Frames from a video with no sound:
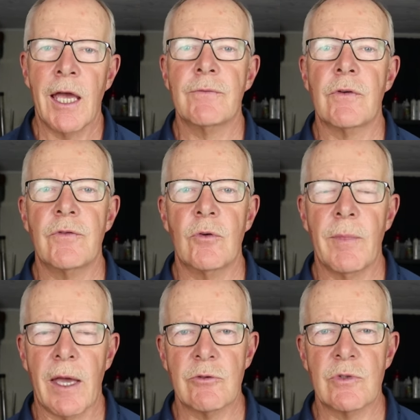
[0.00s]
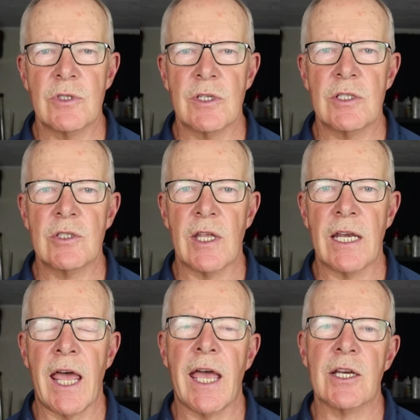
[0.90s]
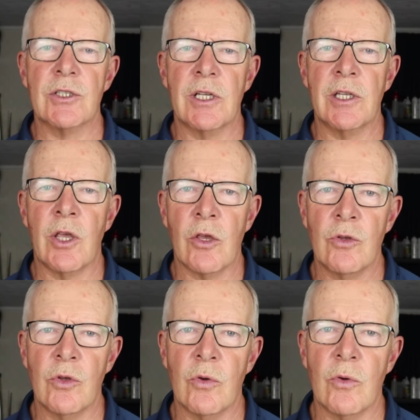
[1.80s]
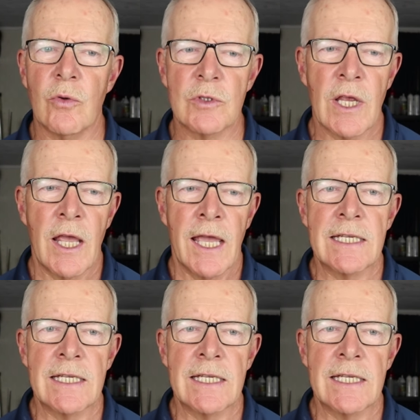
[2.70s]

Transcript: I have a few mattresses that actually use,